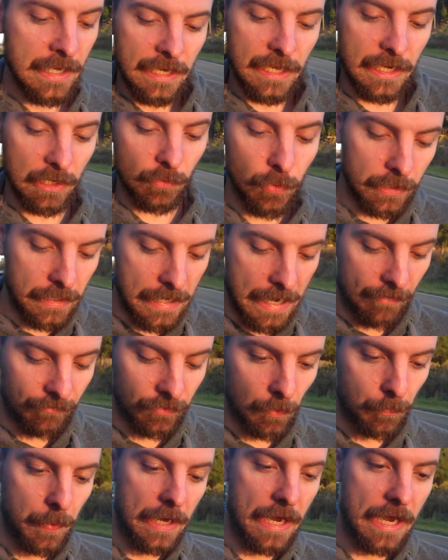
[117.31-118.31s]
and it wouldn't have
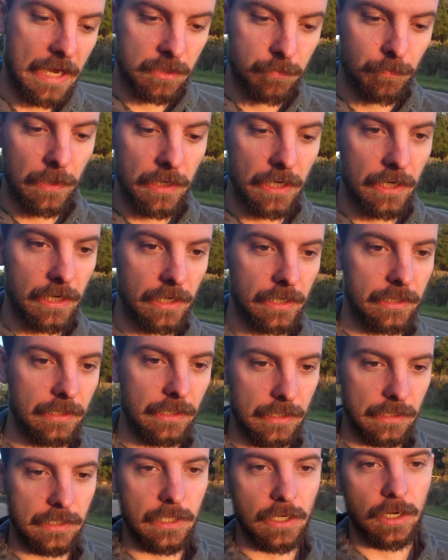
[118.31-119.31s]
to pass by
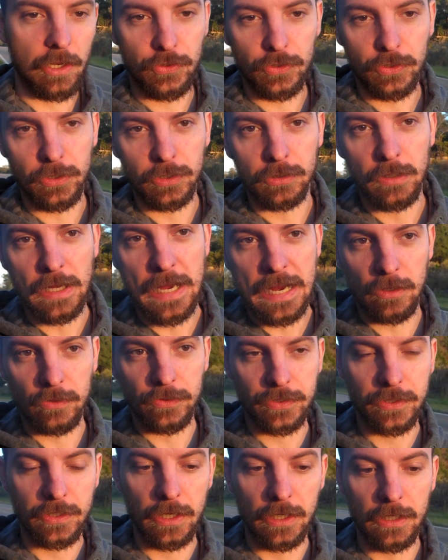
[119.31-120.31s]
any other
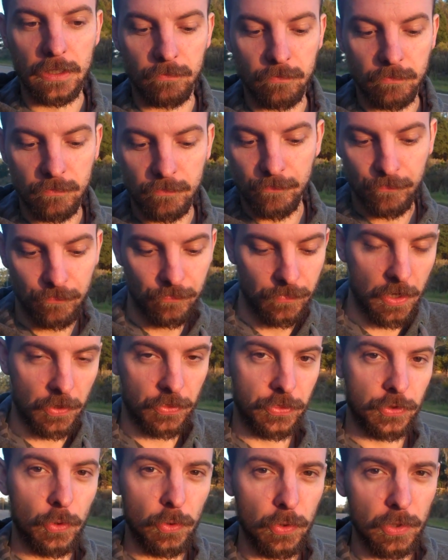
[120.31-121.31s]
outside
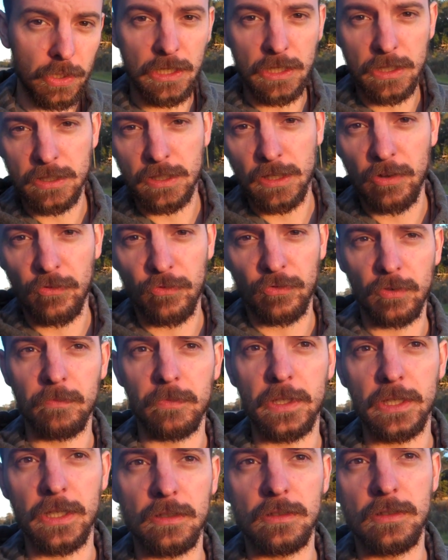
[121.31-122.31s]
authority aside from
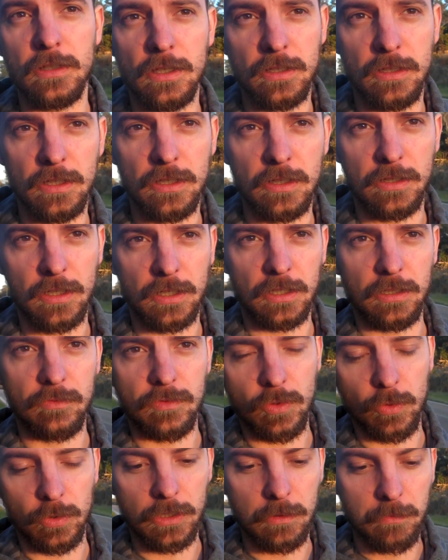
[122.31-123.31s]
that Disney
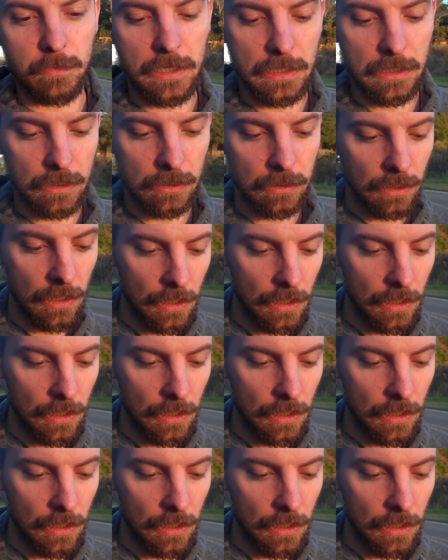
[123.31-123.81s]
executives wanted to make it.